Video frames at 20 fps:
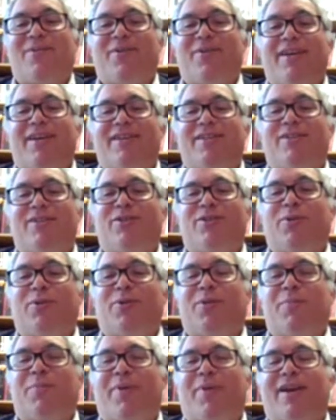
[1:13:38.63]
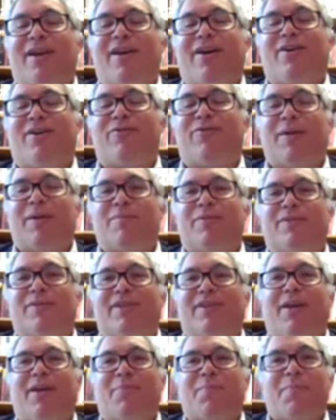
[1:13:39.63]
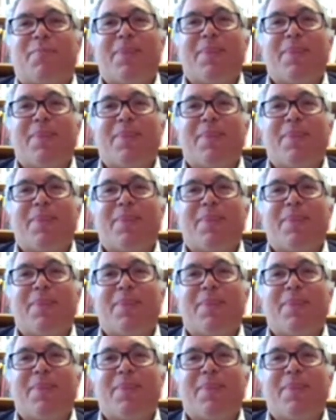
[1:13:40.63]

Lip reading: O'Casey's Juno the Peacock famously